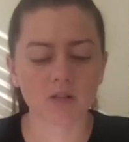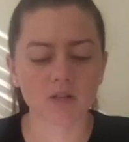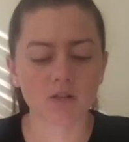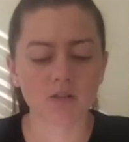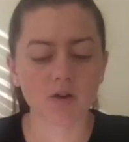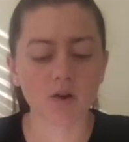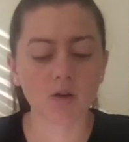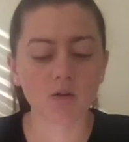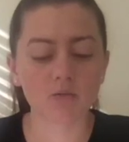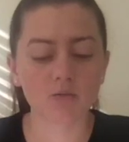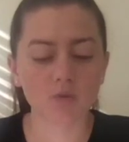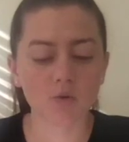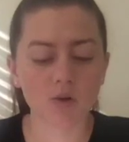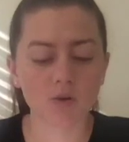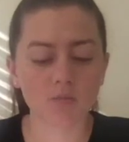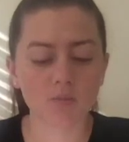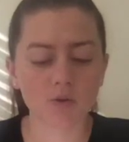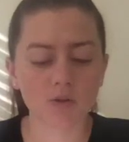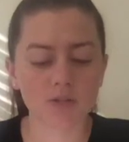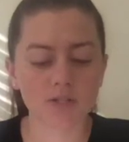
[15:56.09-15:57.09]
There are four
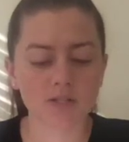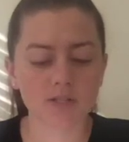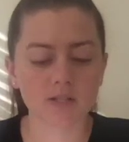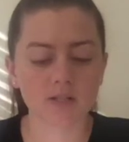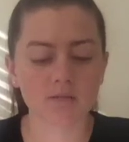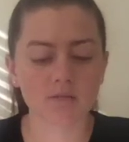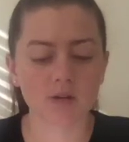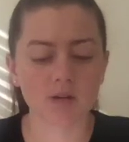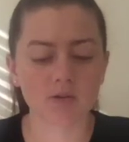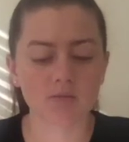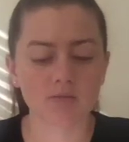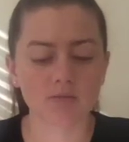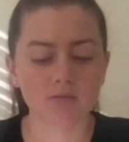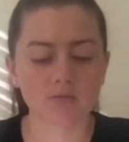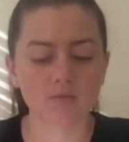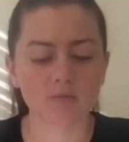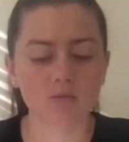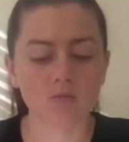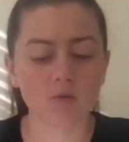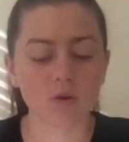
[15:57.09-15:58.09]
boys in my
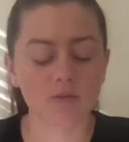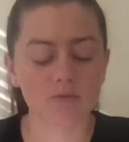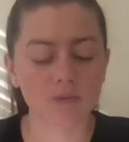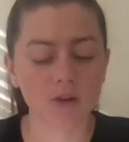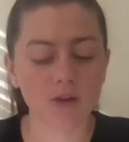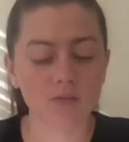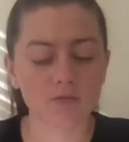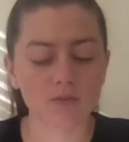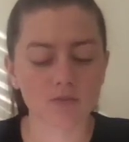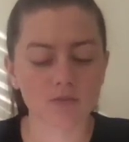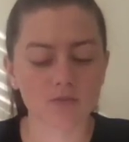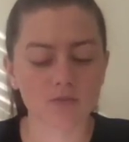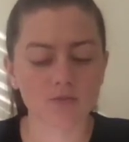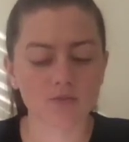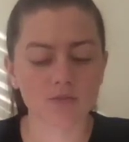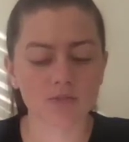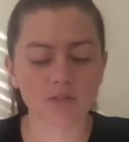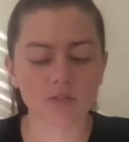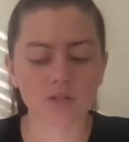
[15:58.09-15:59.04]
room who are 5 years old.